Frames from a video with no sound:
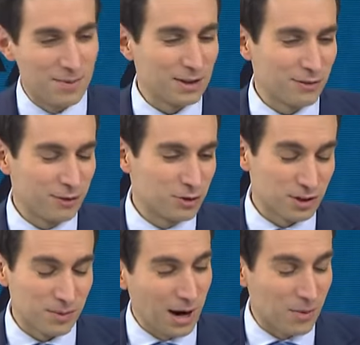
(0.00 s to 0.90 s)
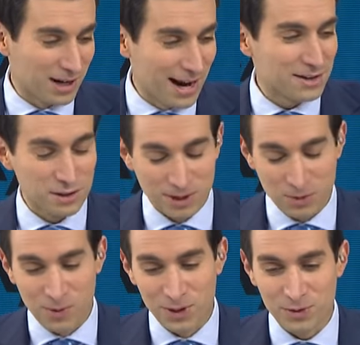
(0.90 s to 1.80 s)
about the future? And I want to ask you, by the
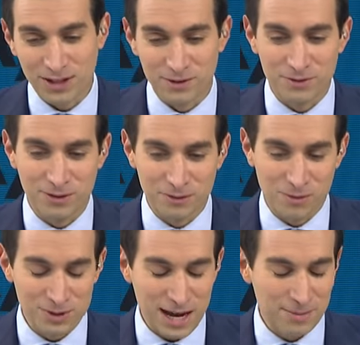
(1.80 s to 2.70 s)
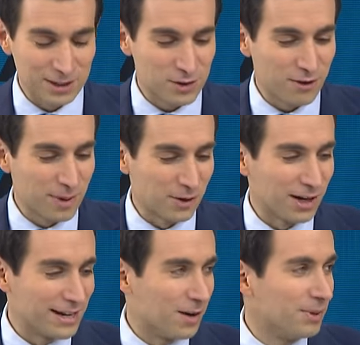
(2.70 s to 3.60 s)
way, what you think of what's happening at SoftBank
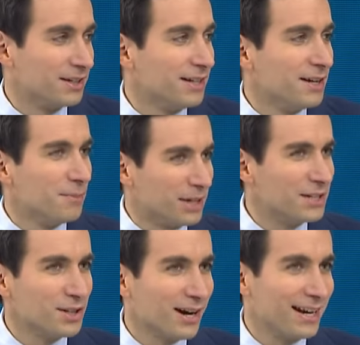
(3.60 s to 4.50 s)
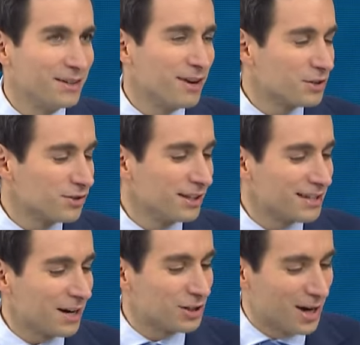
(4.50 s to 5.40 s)
right now. But is there any investor that's actually